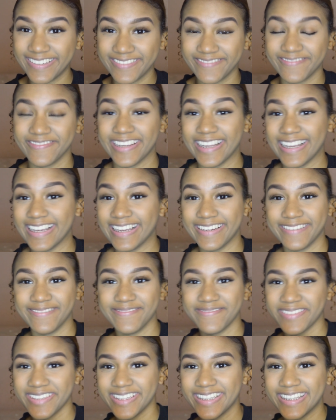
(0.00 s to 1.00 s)
Really,
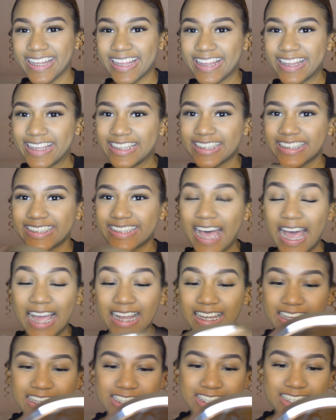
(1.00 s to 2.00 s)
but
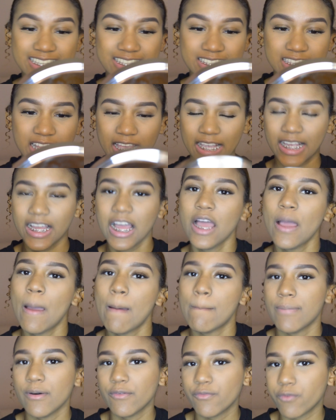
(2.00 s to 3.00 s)
eyelashes, like
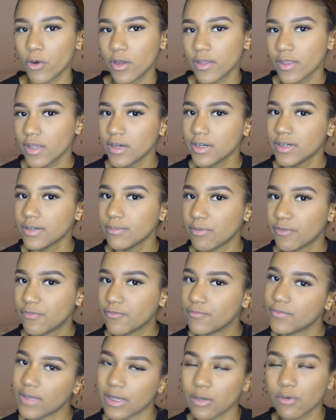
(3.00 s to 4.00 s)
before
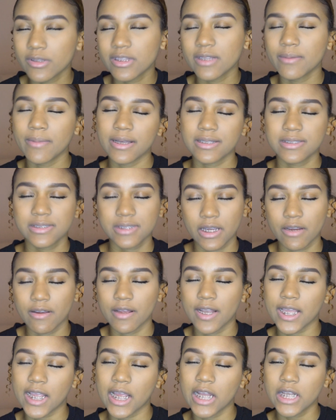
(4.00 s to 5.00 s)
like with the mascara,
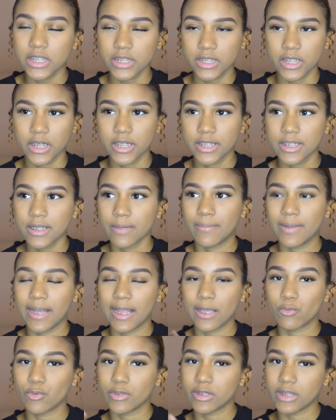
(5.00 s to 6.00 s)
like I look good, but
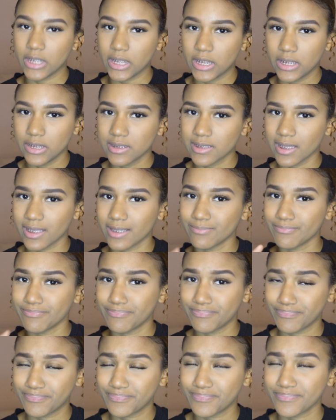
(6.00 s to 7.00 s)
like with these, like
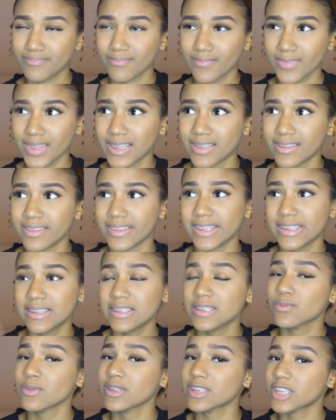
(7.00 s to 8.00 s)
this
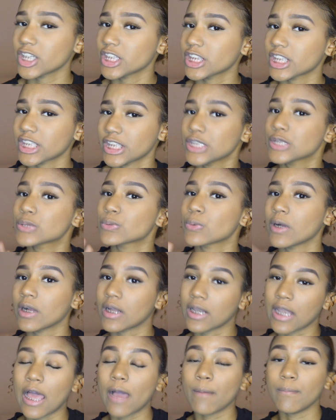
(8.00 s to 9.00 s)
is what turns it into a
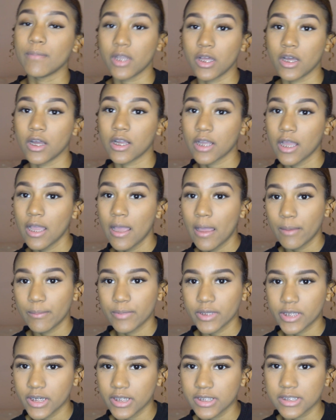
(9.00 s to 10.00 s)
glam look,
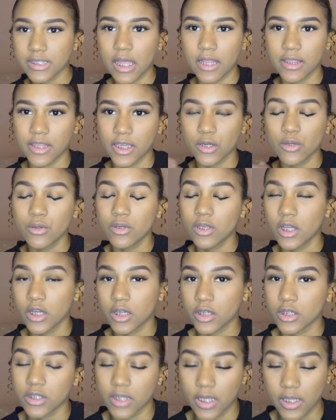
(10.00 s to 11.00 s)
because they don't
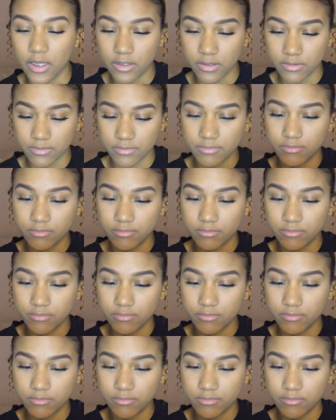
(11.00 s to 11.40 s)
look like